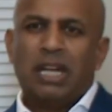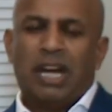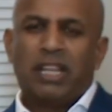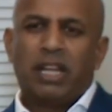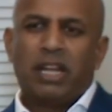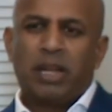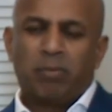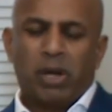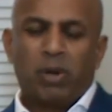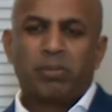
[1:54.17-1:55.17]
And then I had a
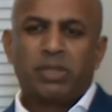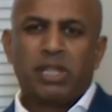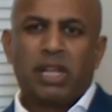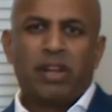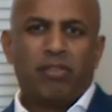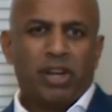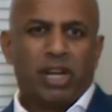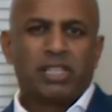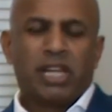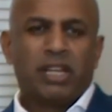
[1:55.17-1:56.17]
biopsy and then
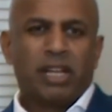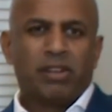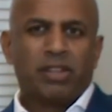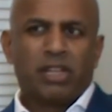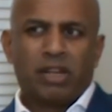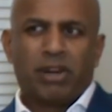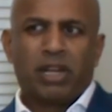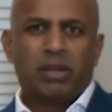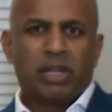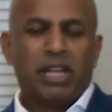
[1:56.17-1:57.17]
realised that they
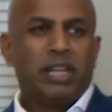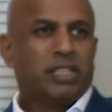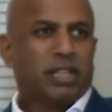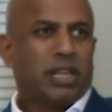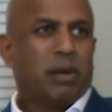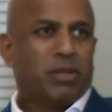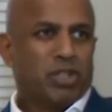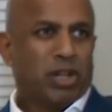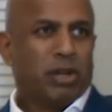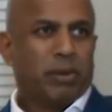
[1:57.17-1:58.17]
reckon the kidneys are
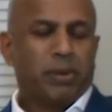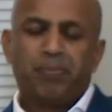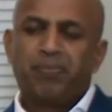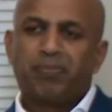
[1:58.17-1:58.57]
damaged a little bit.